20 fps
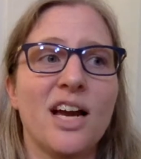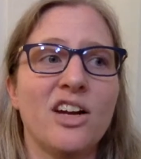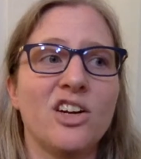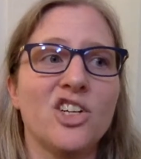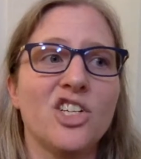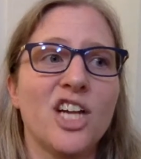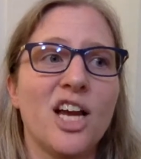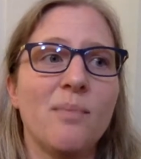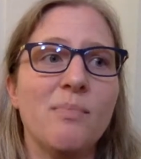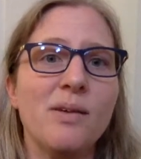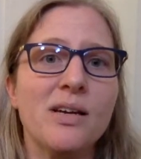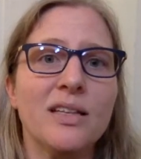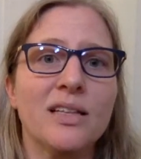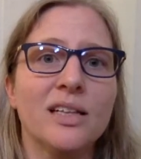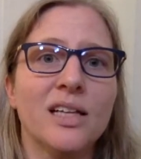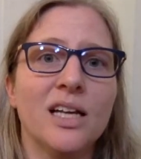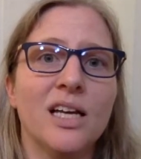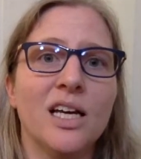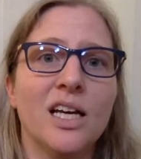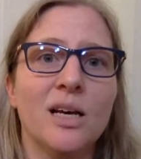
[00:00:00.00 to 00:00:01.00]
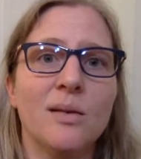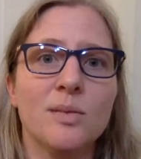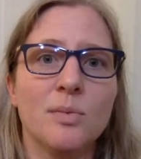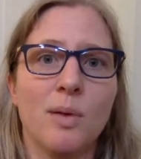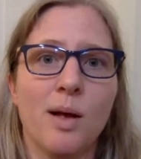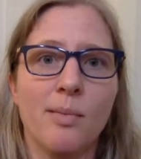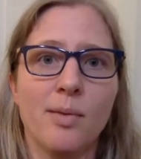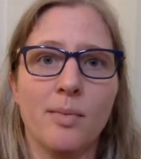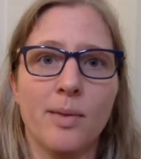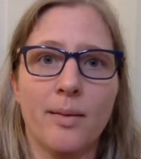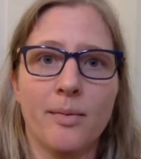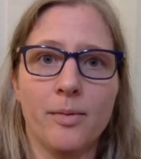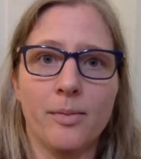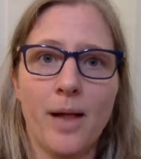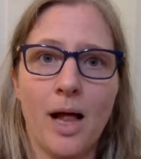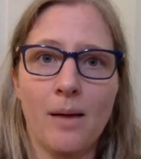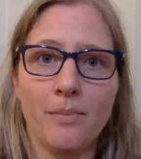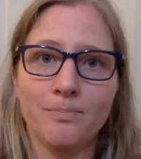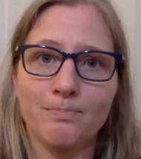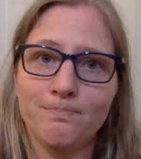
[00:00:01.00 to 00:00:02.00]
you're shaping the lips, blah, blah, blah, blah, blah.
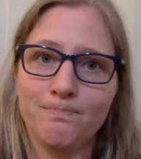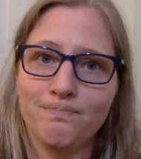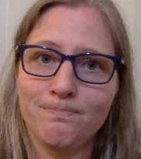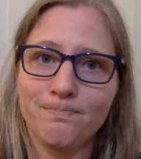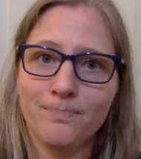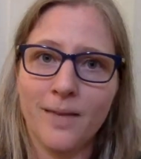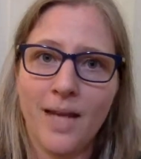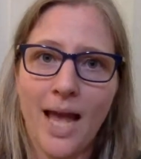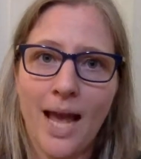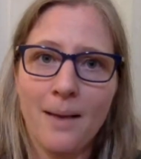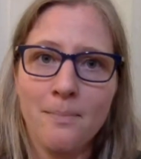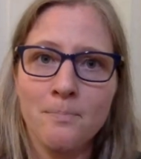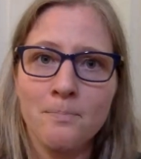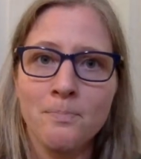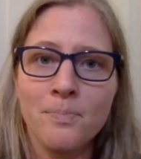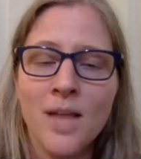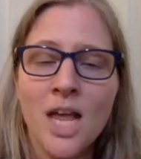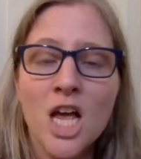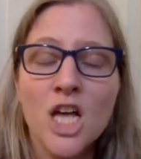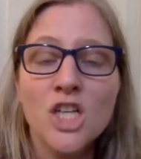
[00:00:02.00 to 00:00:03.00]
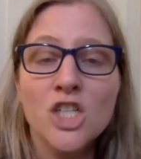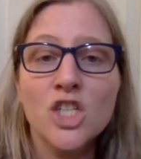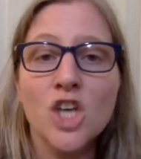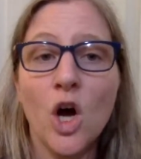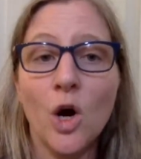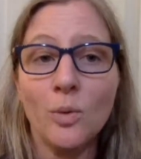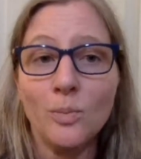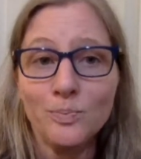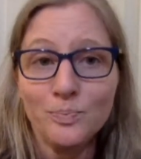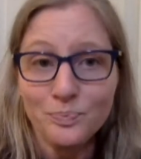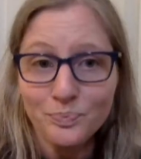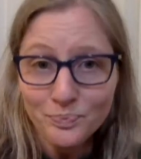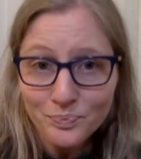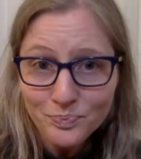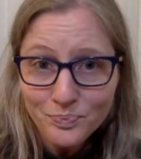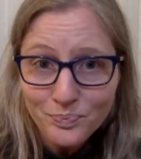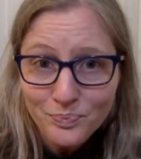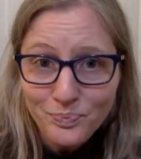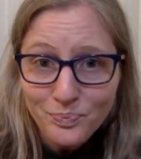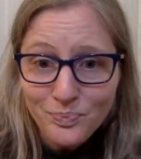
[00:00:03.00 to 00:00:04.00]
Okay? So
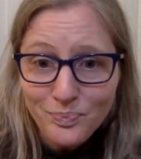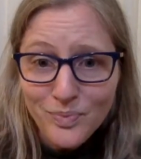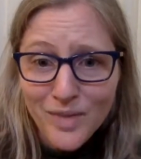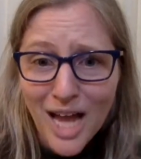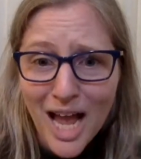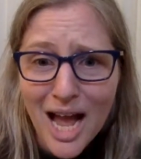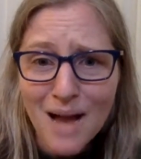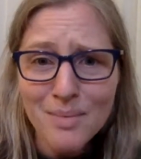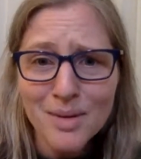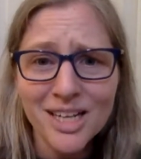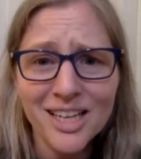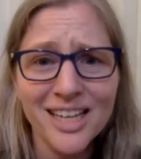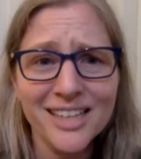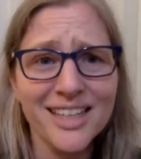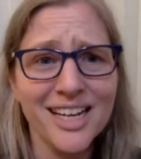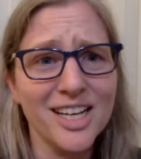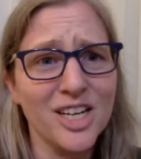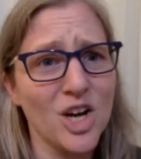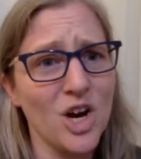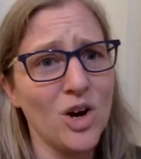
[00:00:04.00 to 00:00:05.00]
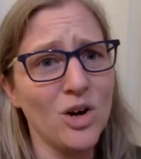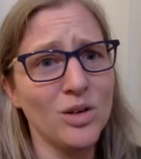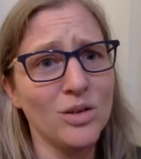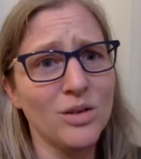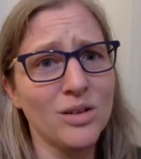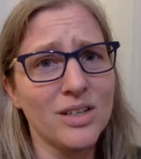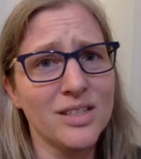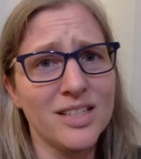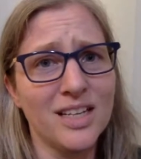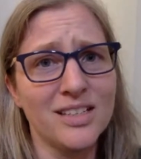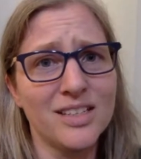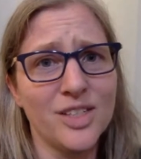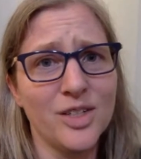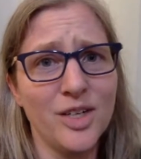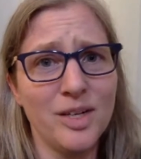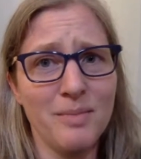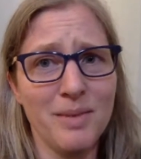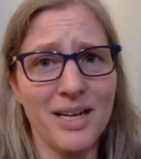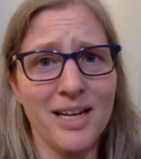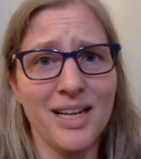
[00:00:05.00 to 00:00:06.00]
I'm going to let that go because that's
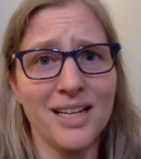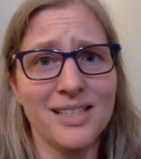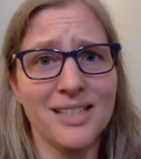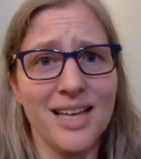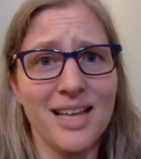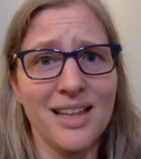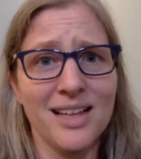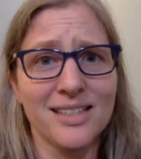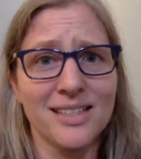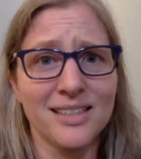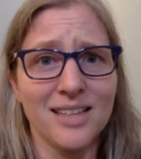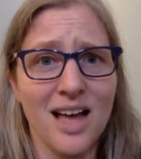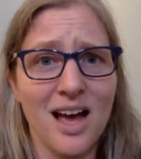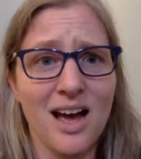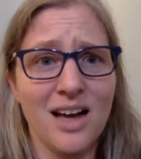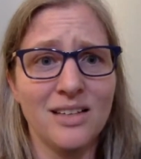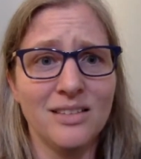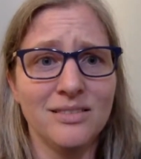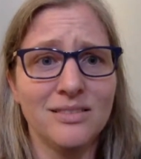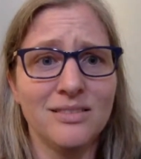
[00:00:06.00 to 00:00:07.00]
30 minutes and that's a lot.